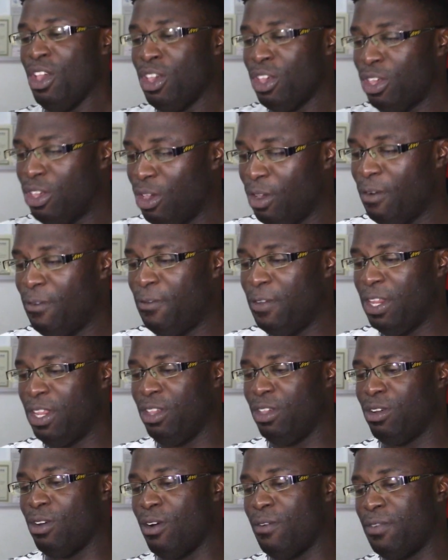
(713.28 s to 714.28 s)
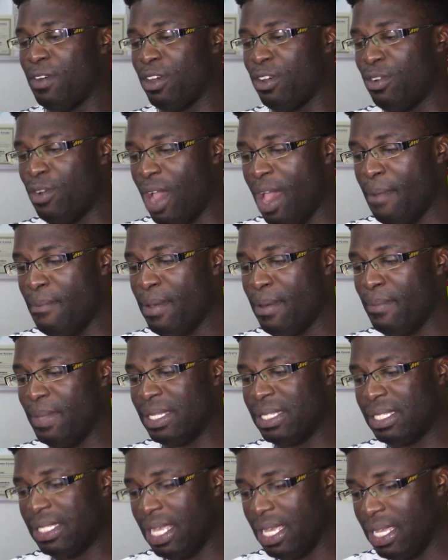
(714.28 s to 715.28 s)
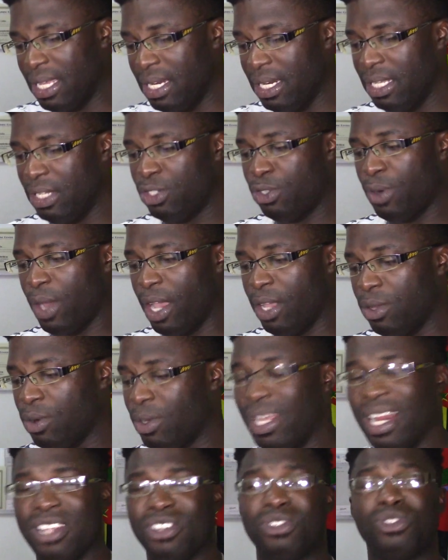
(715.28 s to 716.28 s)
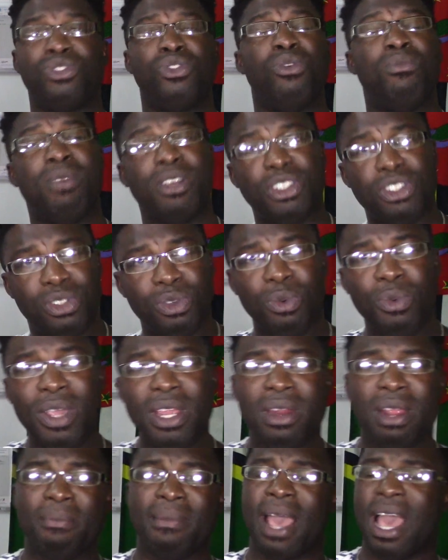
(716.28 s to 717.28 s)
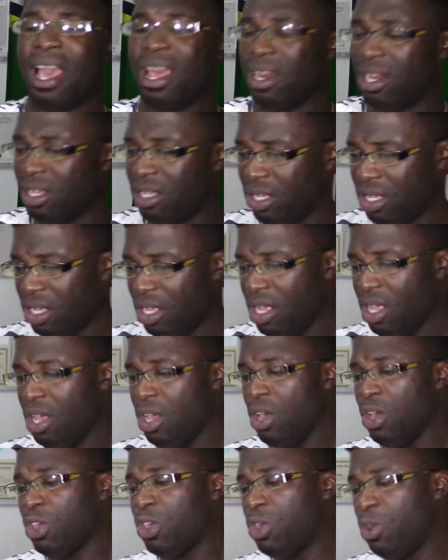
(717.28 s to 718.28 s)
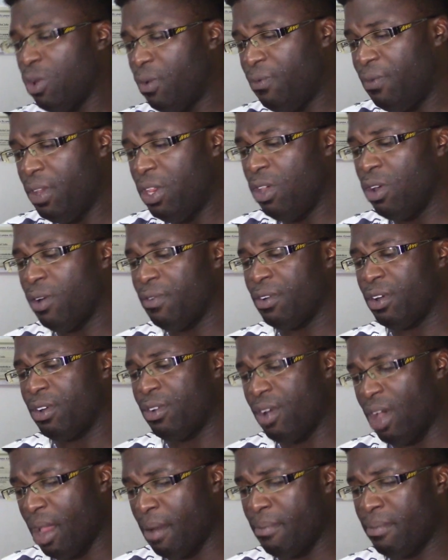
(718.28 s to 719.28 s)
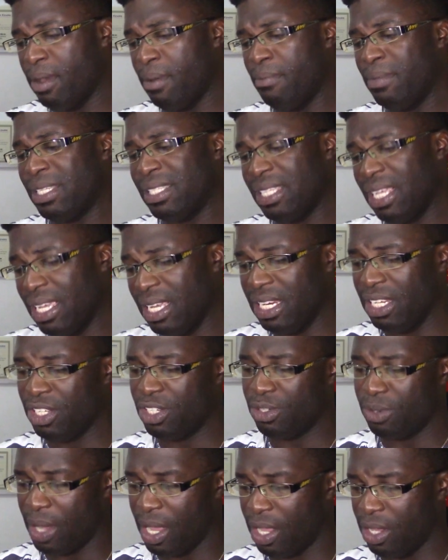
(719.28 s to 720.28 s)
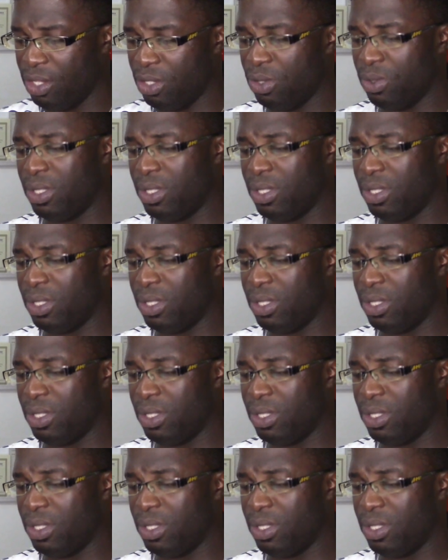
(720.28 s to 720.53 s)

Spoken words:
Cute video of a grandma mistakenly trying... Okay, that's too much to read, man. Cute video of a grandma mistakenly trying to